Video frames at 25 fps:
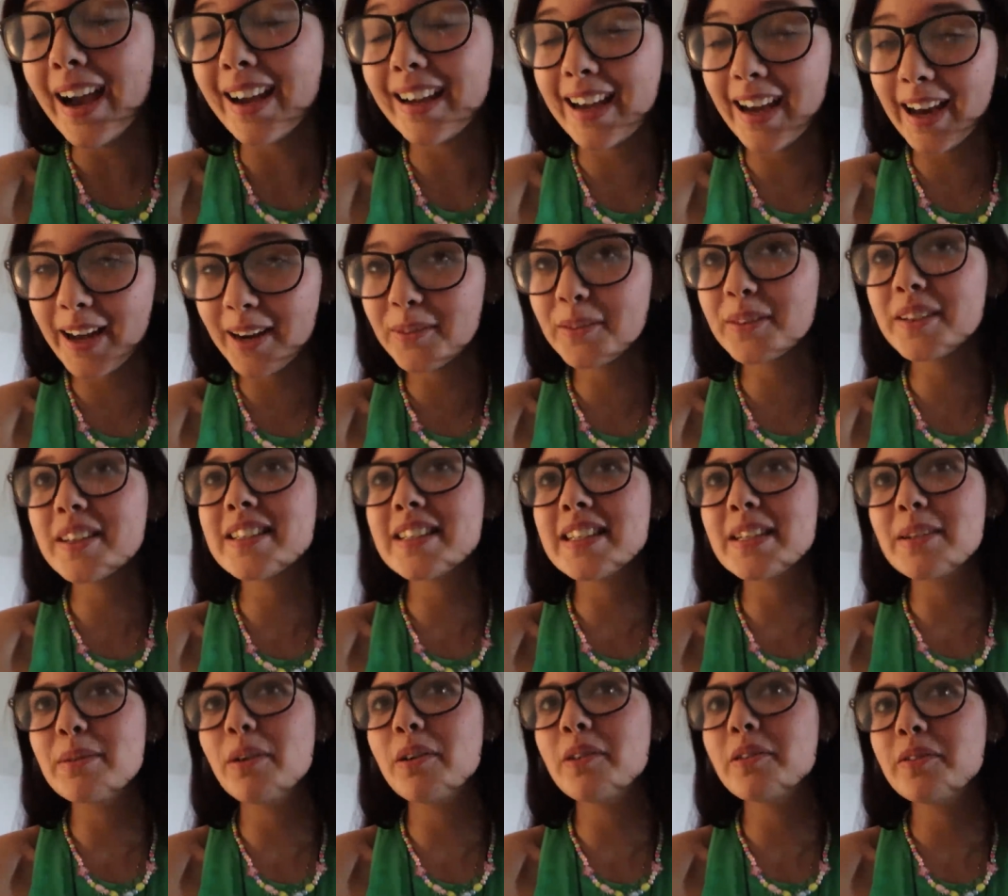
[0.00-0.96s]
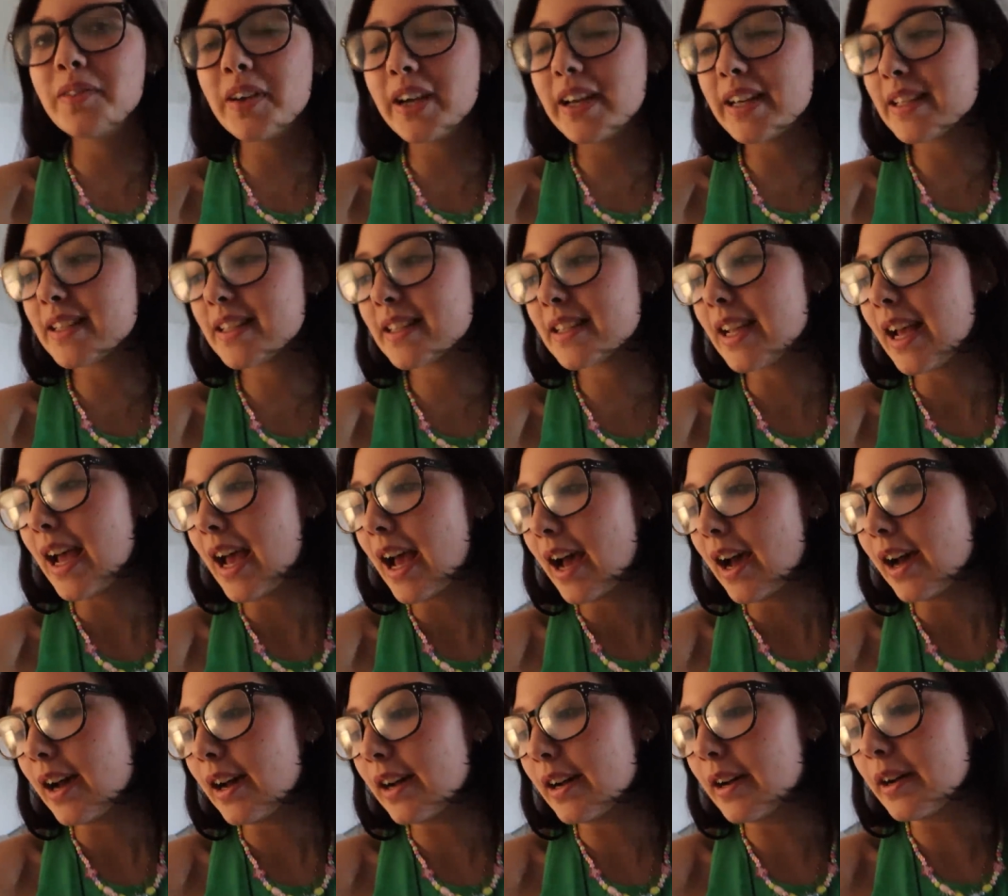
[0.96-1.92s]
kind of want to see what fits
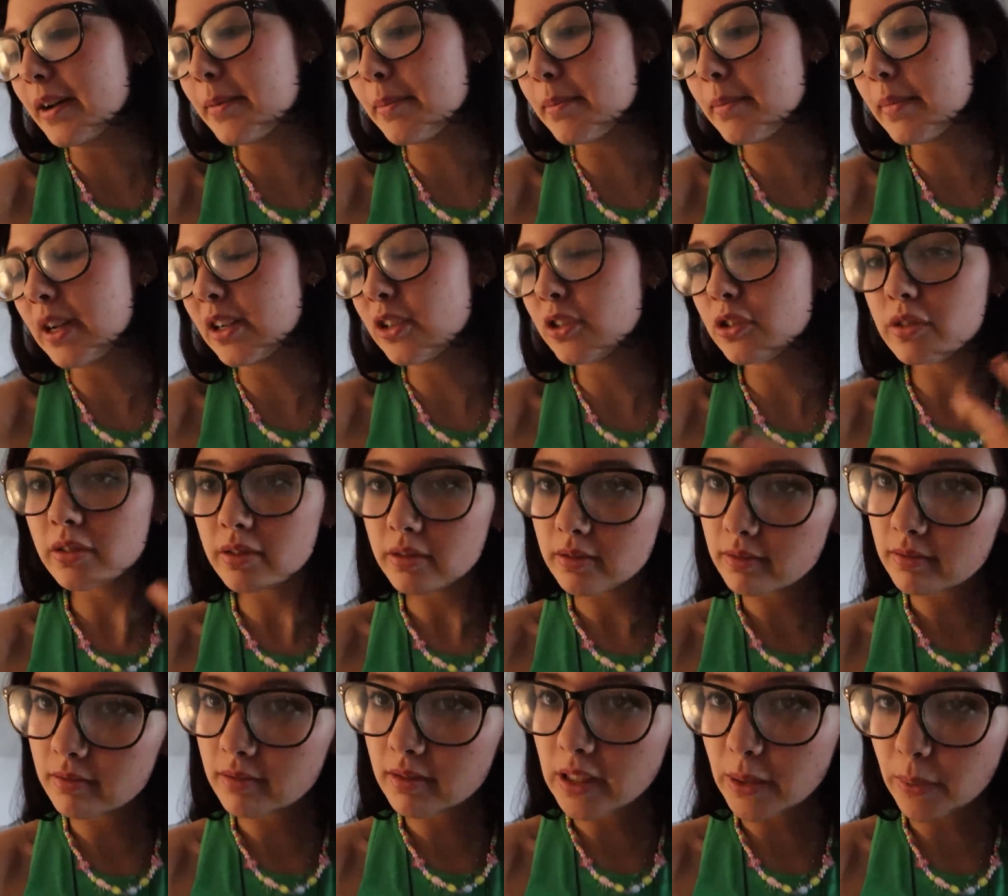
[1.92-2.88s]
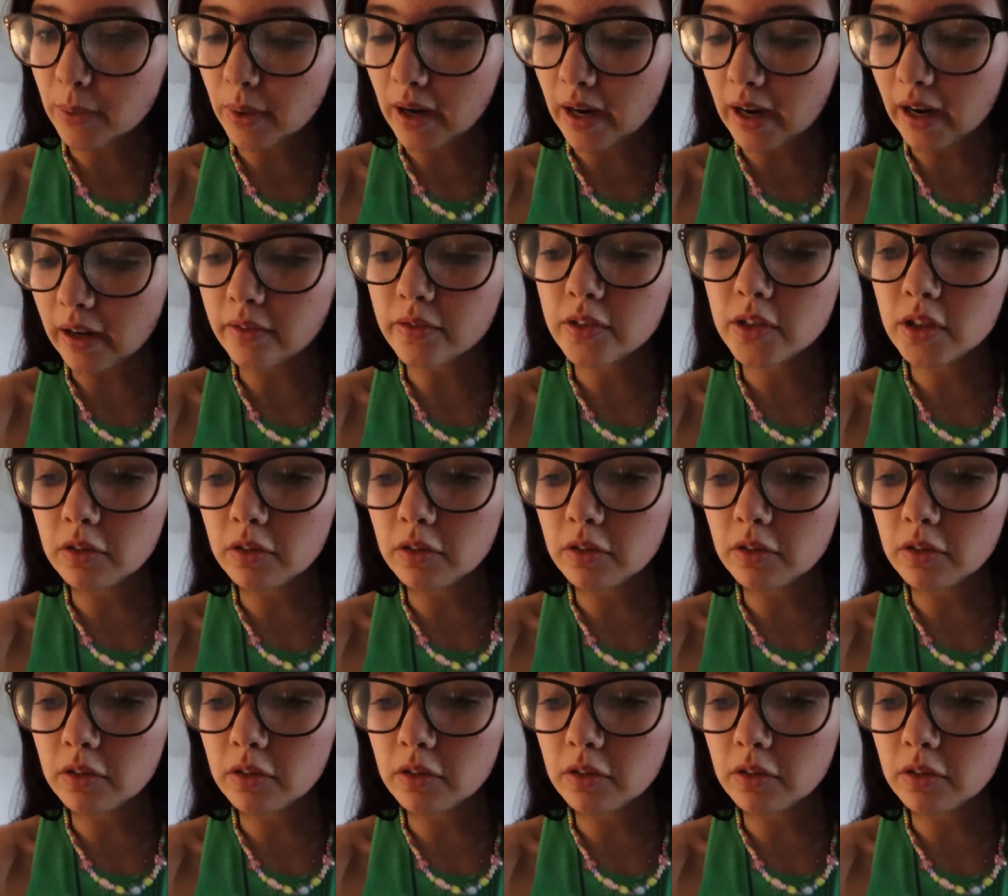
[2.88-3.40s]
and just see what I have.